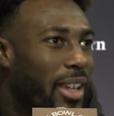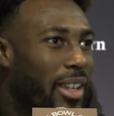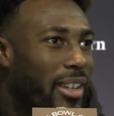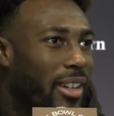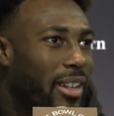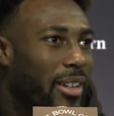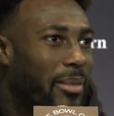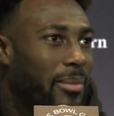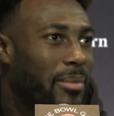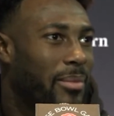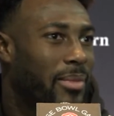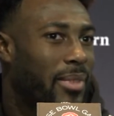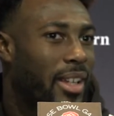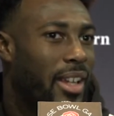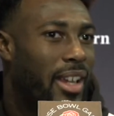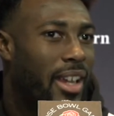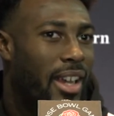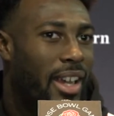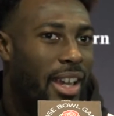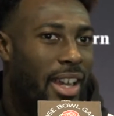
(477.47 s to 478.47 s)
and
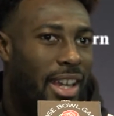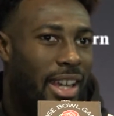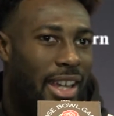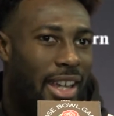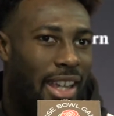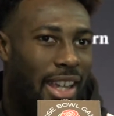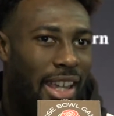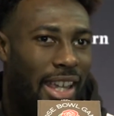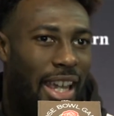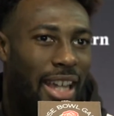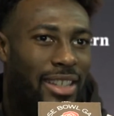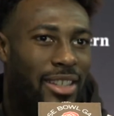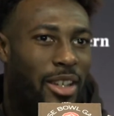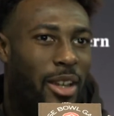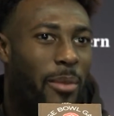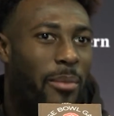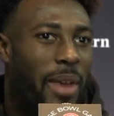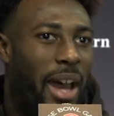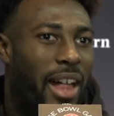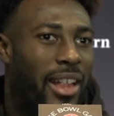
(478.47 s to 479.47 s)
he has a
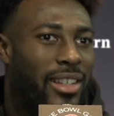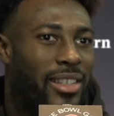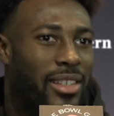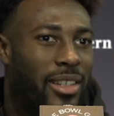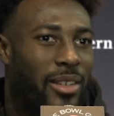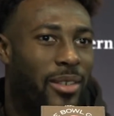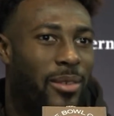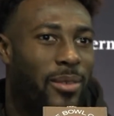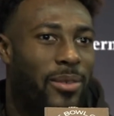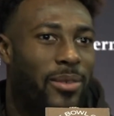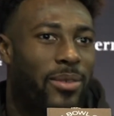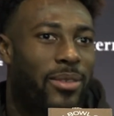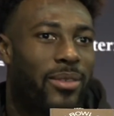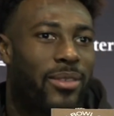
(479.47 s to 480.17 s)
good balance of